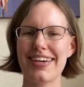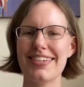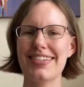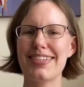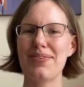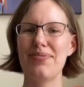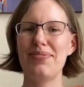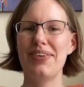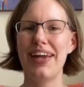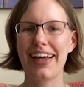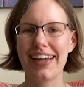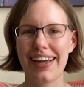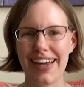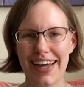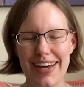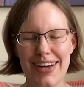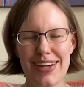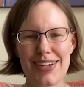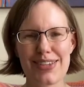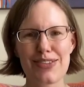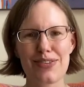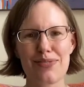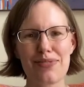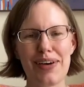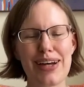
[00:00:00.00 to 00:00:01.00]
some
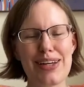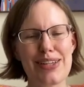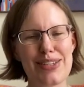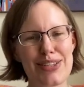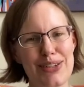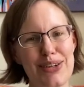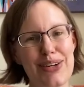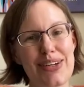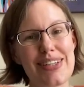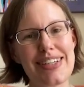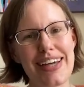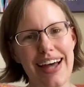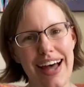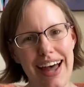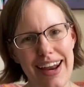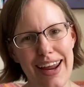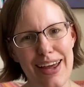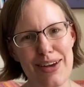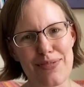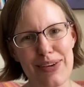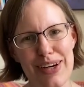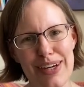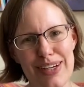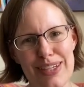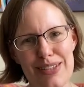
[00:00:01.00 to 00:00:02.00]
leggings for my daughter and her
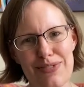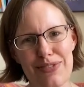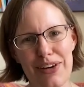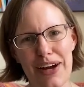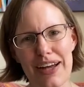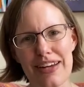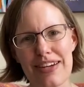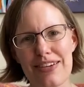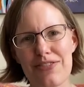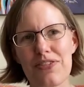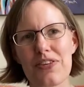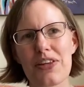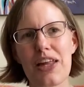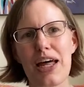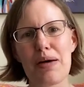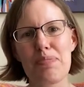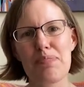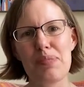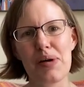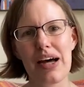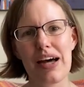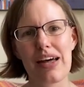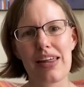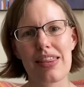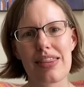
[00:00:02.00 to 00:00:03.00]
best friend for their
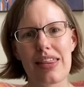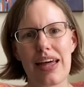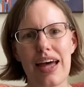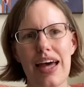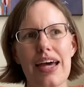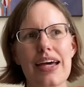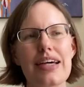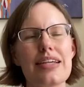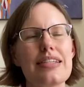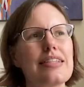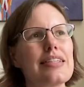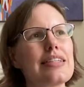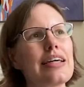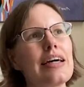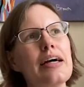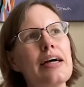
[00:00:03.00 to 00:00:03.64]
birthdays,